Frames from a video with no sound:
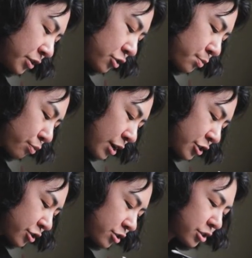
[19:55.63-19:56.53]
feel
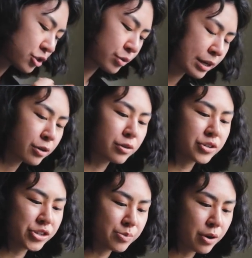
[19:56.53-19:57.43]
pressured to drink or
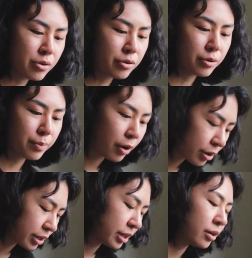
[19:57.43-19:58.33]
smoke or
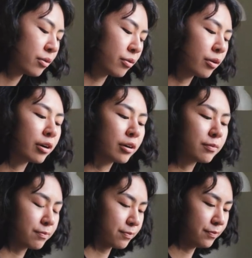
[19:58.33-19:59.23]
party or,
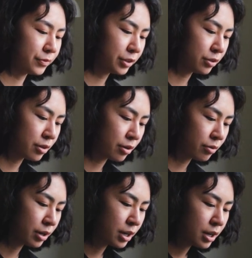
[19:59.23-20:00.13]
you
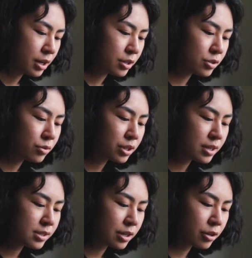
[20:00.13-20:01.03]
know, do
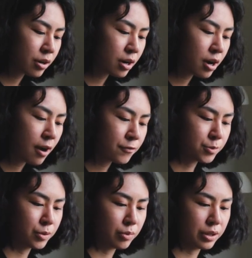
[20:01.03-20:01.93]
things that you're
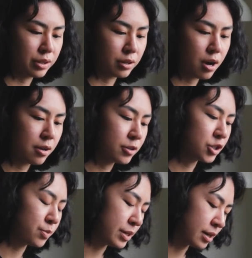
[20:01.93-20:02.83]
uncomfortable with in
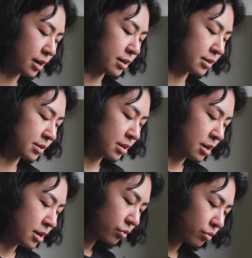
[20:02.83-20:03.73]
college because
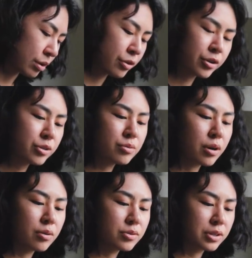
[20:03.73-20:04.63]
whether you
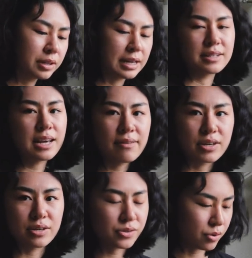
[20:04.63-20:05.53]
go to like
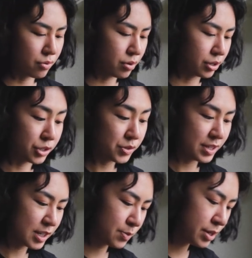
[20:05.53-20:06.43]
Davis or
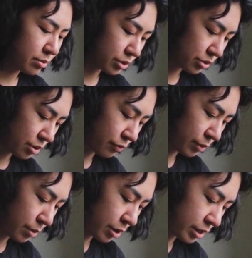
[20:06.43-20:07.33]
UCSB, which is known for
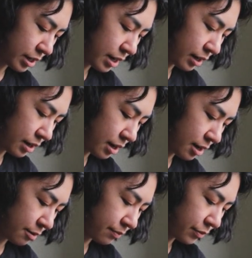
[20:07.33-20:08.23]
partying,
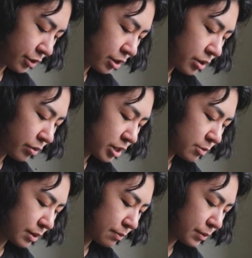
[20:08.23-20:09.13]
um, there are going to
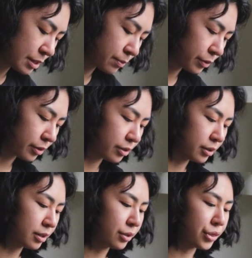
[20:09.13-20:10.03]
be
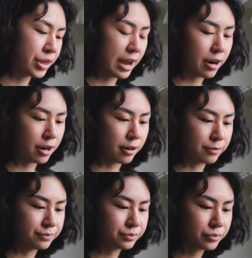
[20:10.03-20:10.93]
people there
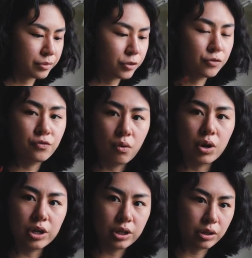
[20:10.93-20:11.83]

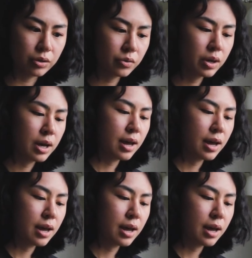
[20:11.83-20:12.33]
for you.